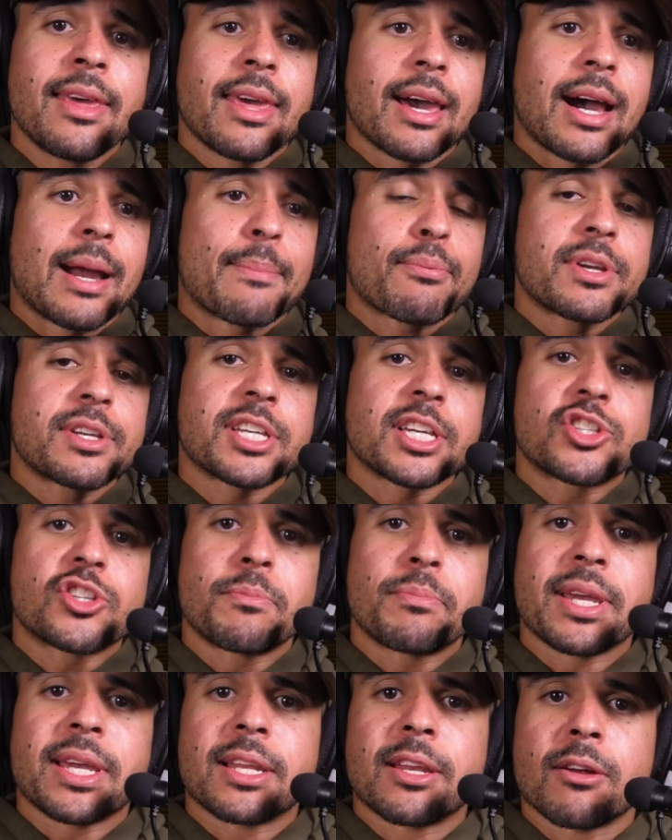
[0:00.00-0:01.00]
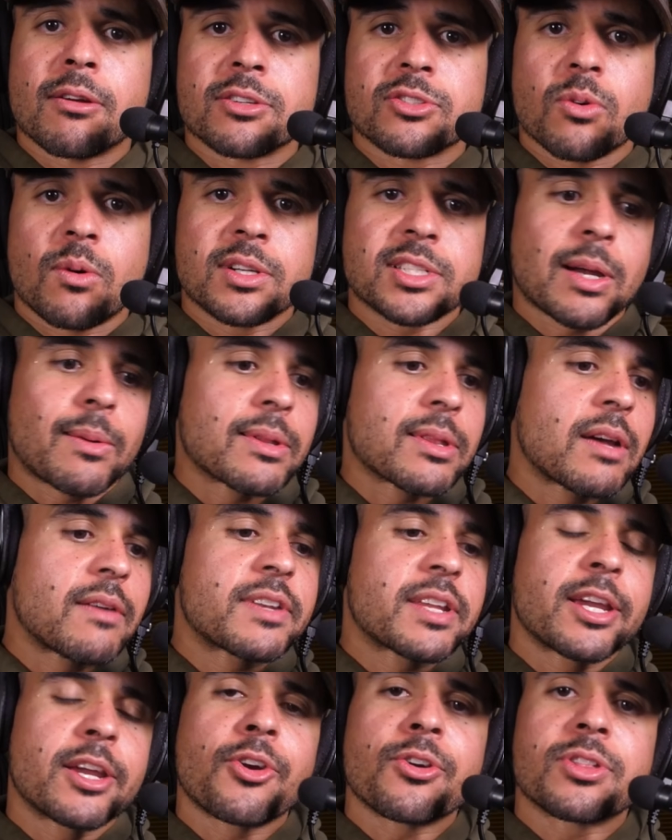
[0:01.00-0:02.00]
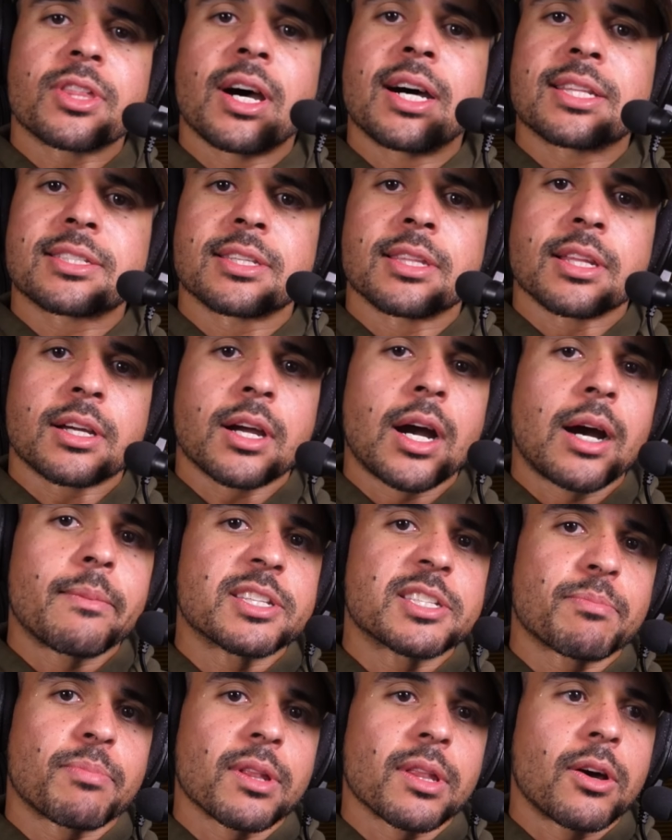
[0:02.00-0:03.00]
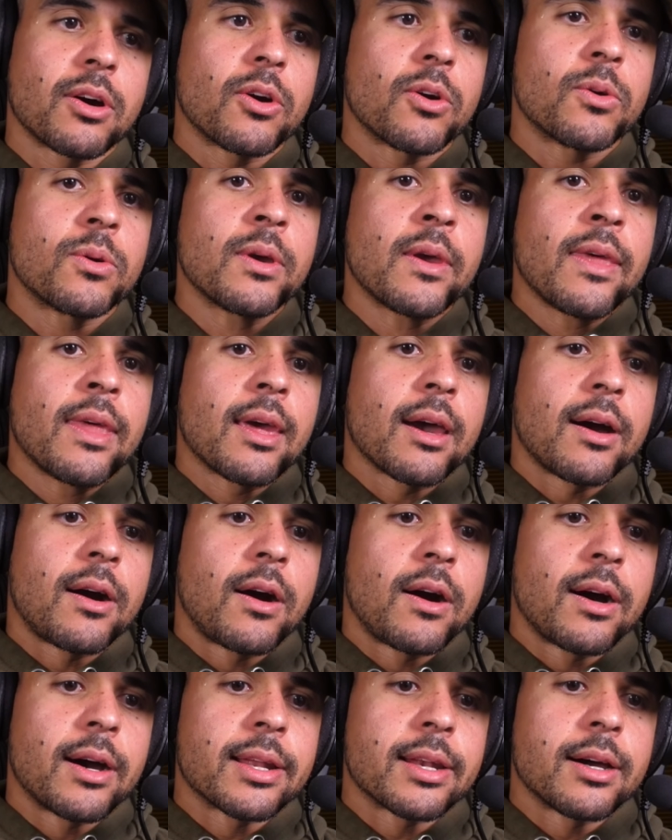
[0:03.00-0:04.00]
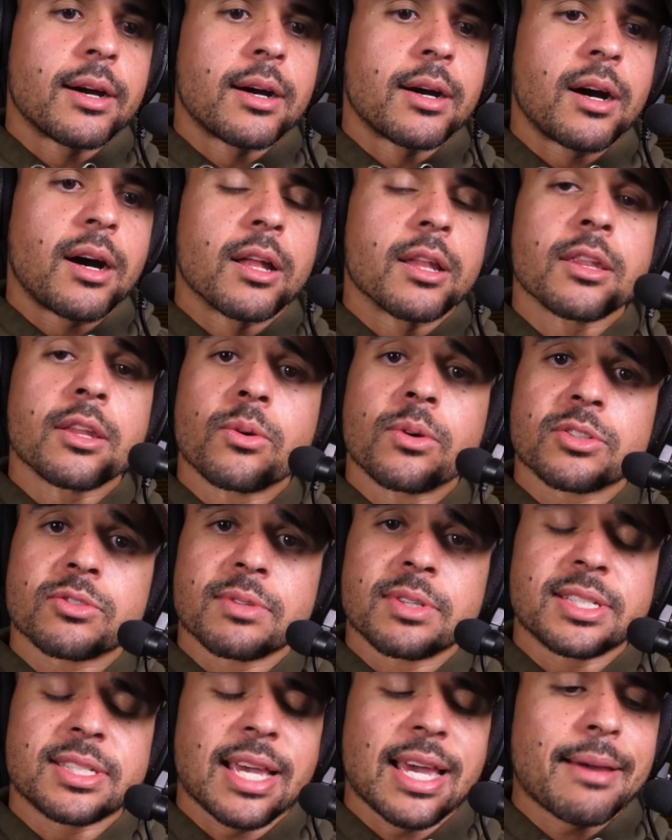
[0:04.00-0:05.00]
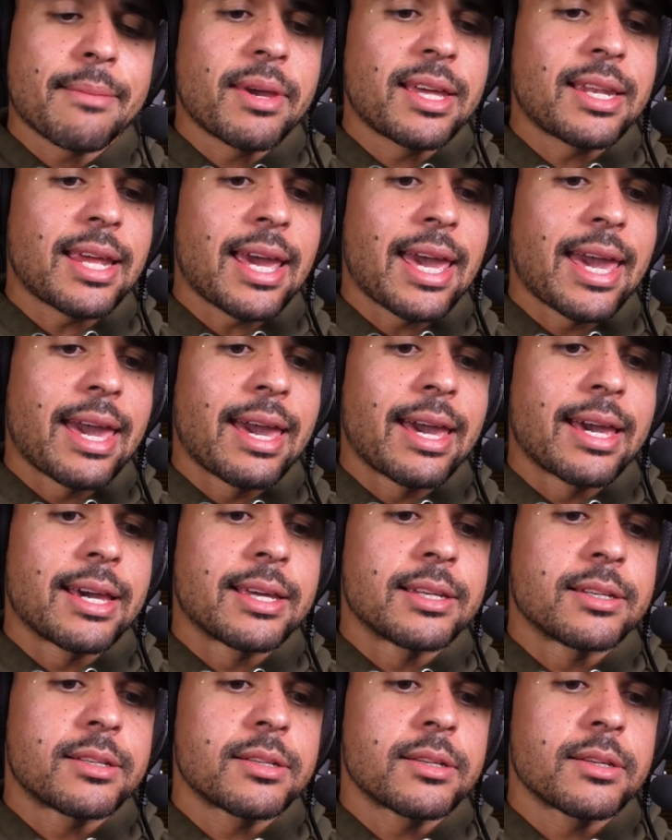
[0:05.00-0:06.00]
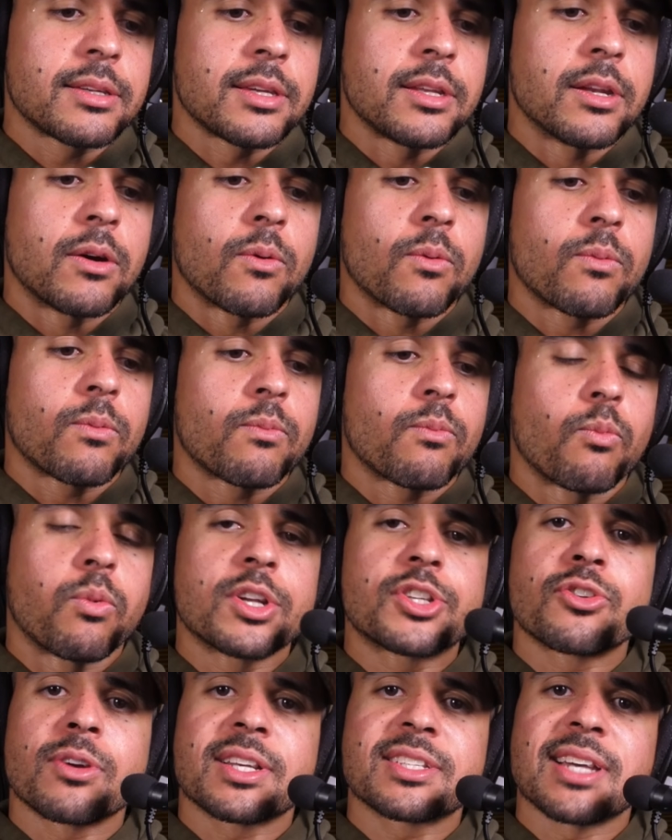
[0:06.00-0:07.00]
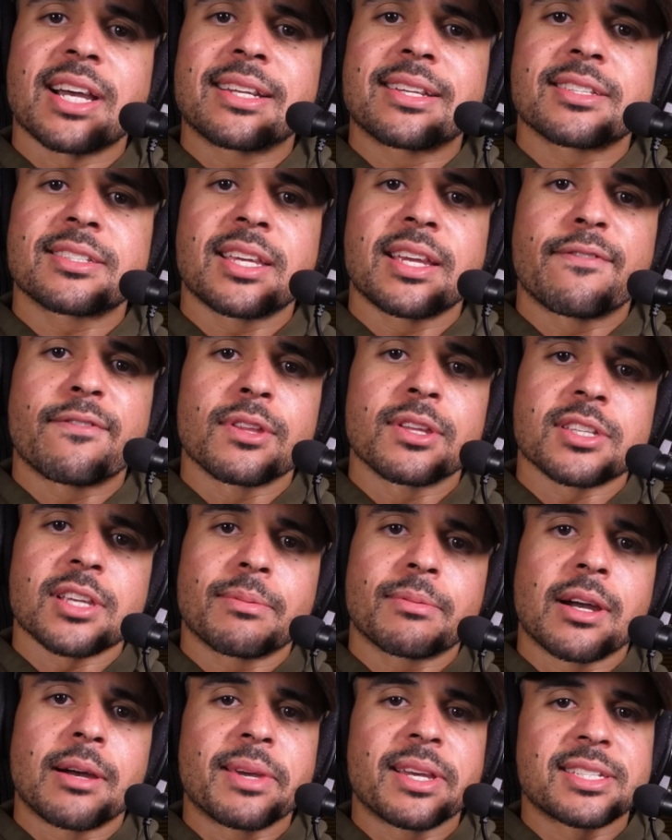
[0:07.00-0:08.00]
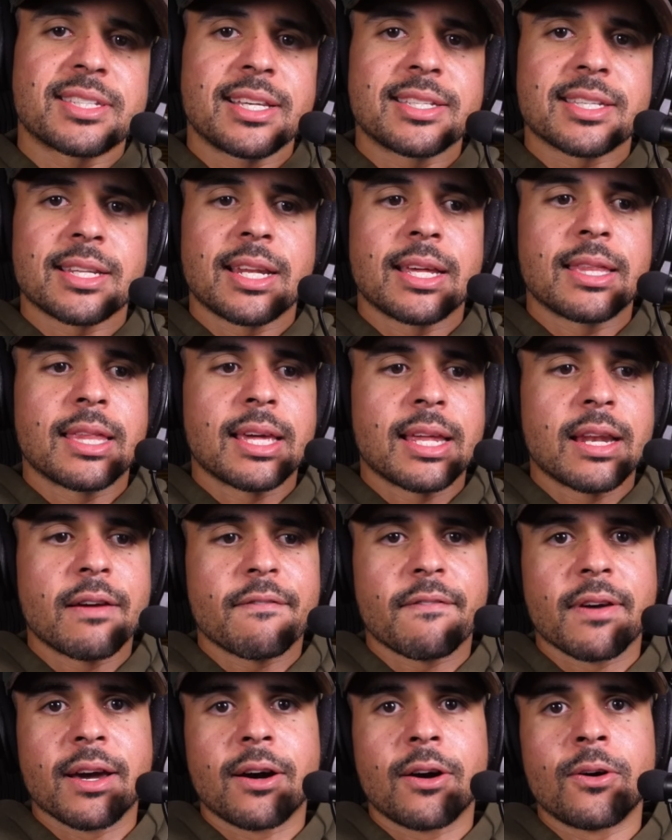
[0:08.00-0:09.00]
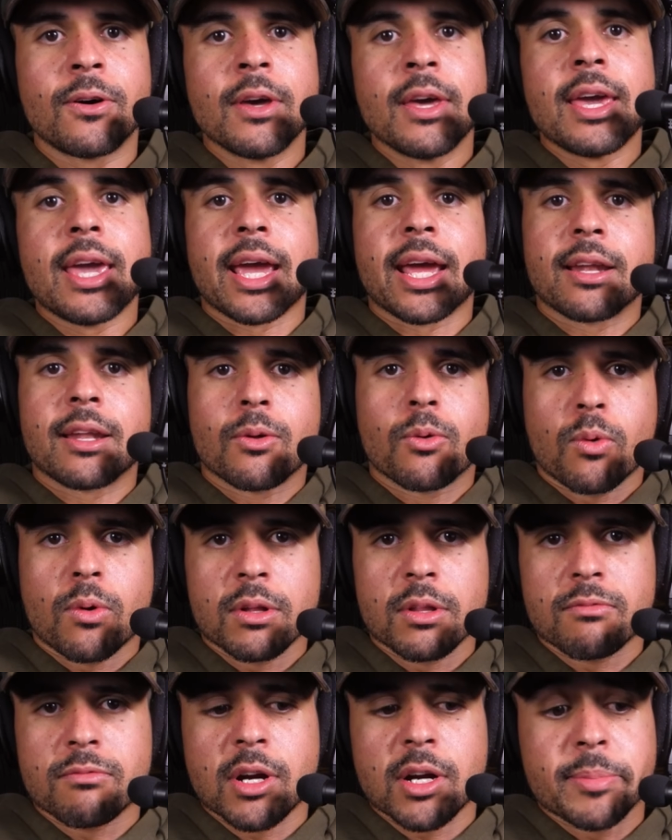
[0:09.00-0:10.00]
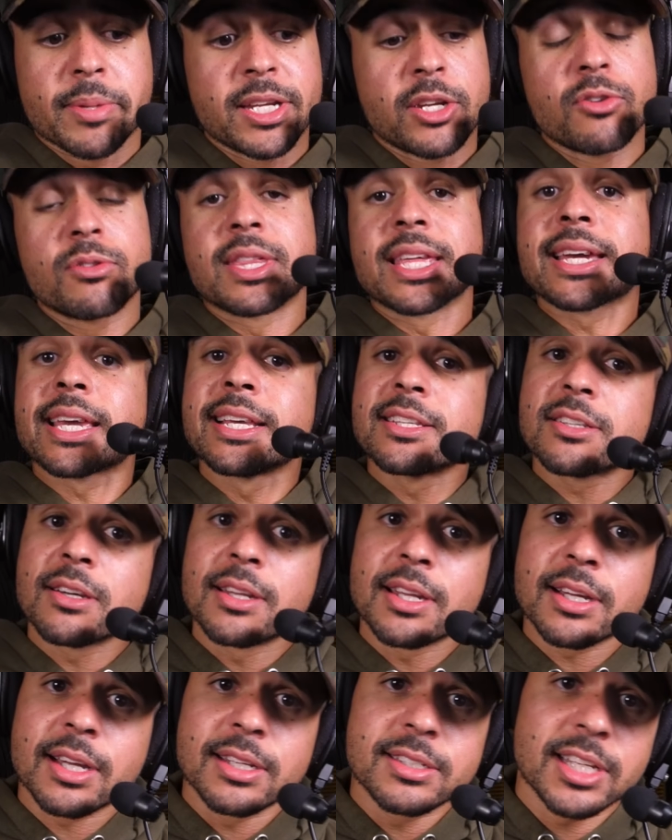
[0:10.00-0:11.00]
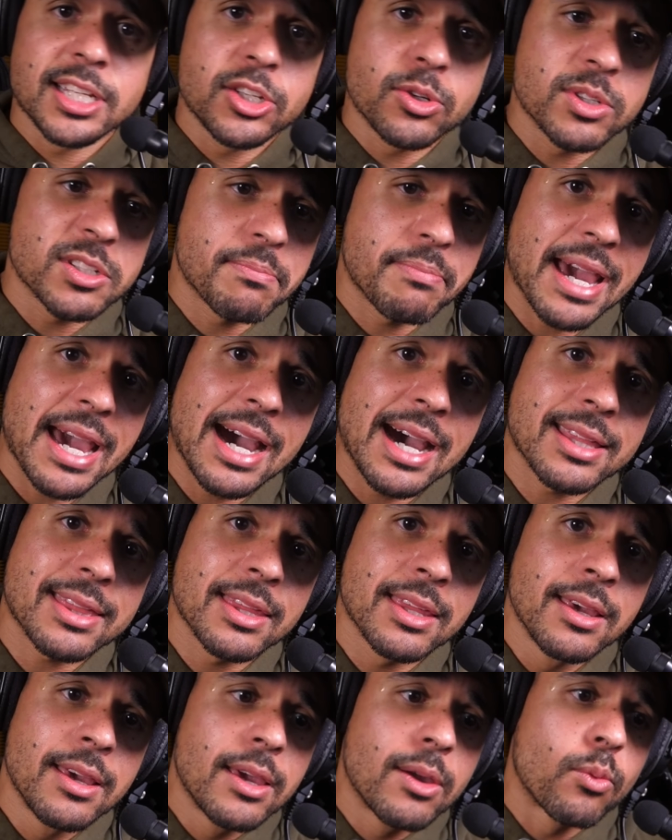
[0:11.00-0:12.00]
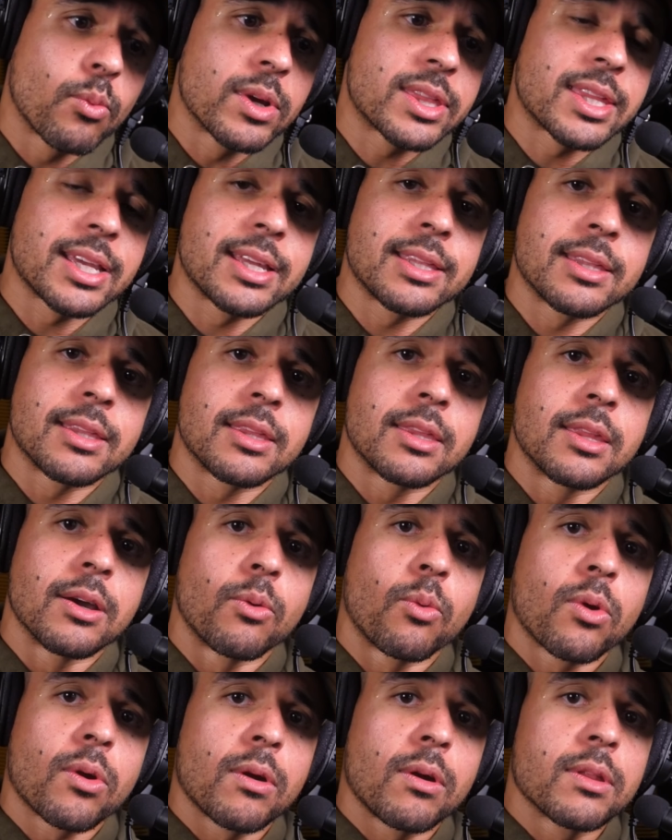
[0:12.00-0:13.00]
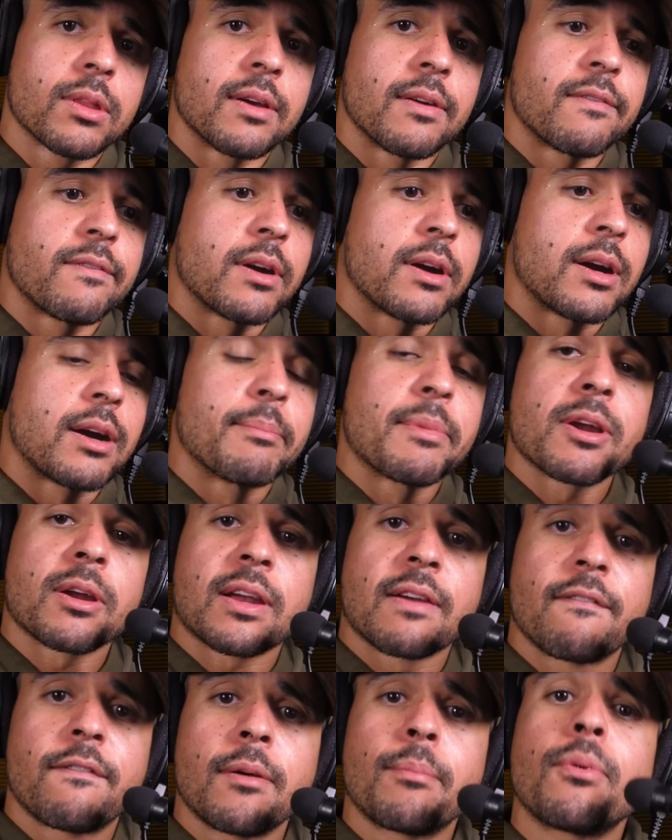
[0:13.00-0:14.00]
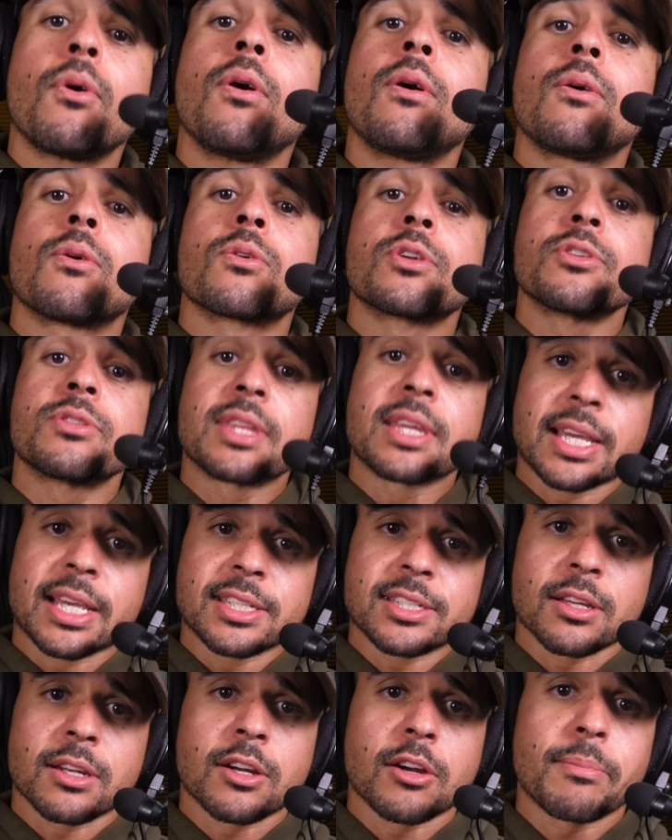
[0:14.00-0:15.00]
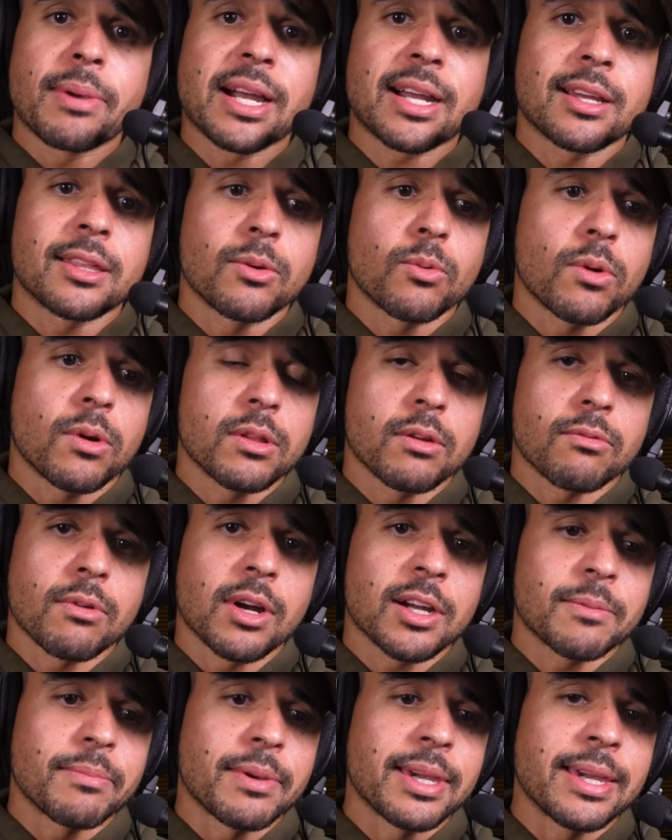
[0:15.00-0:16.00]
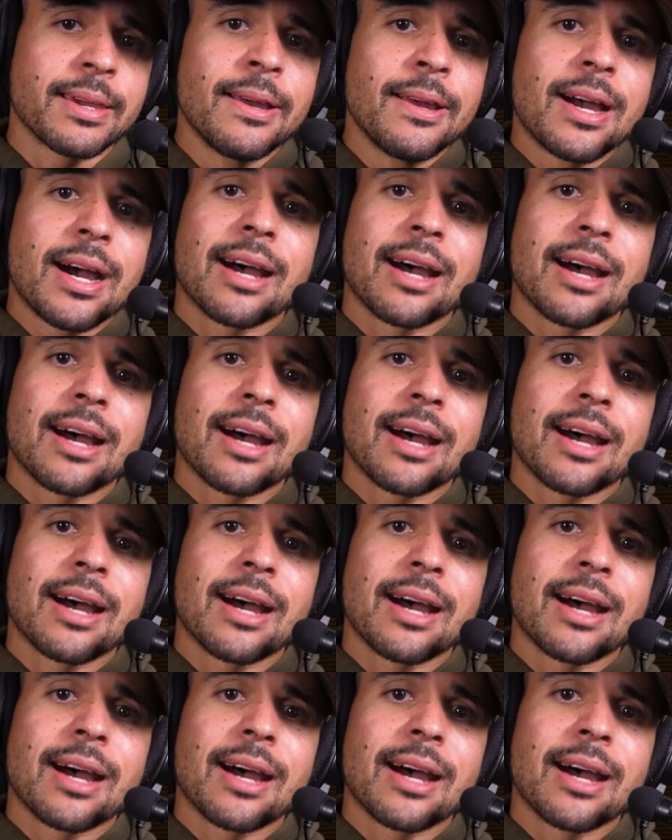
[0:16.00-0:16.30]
I appreciate you being here as always. I would love to hear your thoughts in the comments below on Louis Rees-Zammit, and what you're excited to see for this upcoming season in the NFL and in the world of rugby. Do you think he's going to continue his path within the world of American football, or do you think he's going to go back in the world of rugby?